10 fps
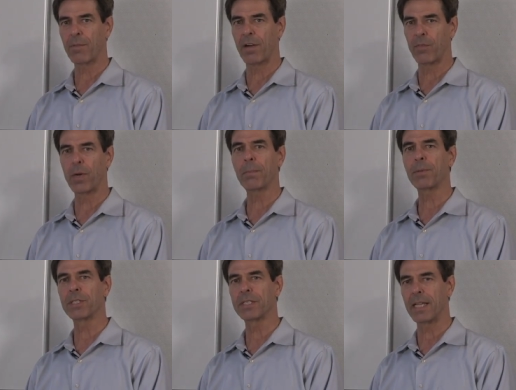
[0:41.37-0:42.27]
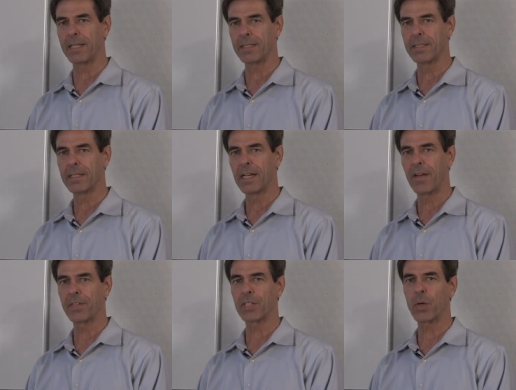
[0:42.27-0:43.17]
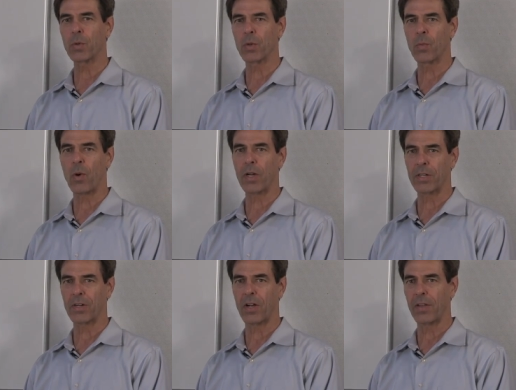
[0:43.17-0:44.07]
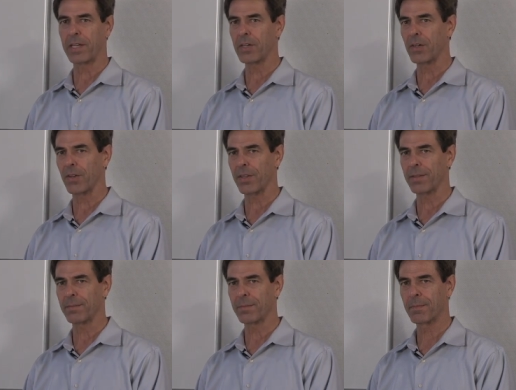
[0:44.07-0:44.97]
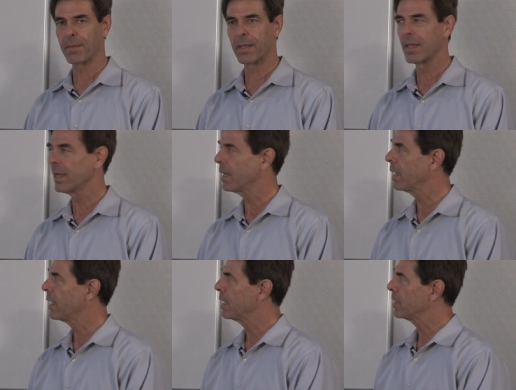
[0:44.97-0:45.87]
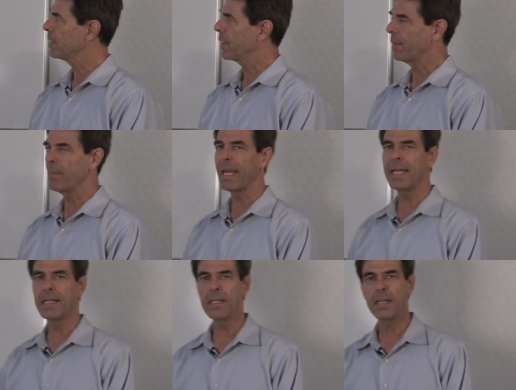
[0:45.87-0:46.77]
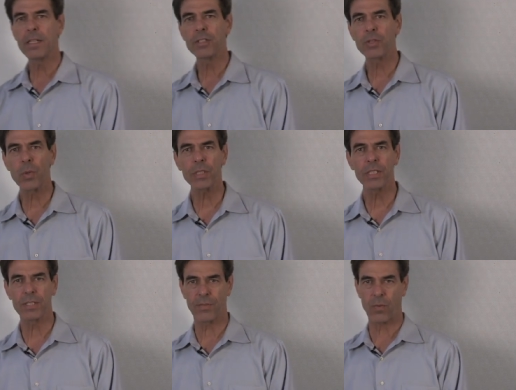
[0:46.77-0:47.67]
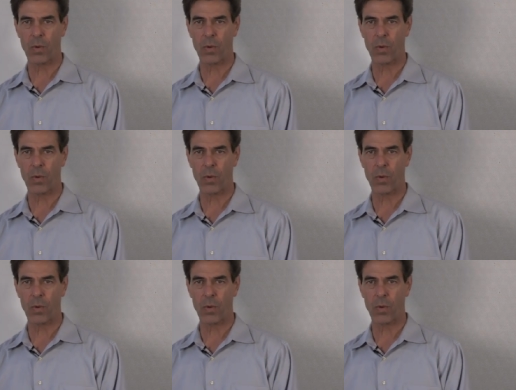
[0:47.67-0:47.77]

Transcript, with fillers: of 1% of the total water on the Earth. The main sources of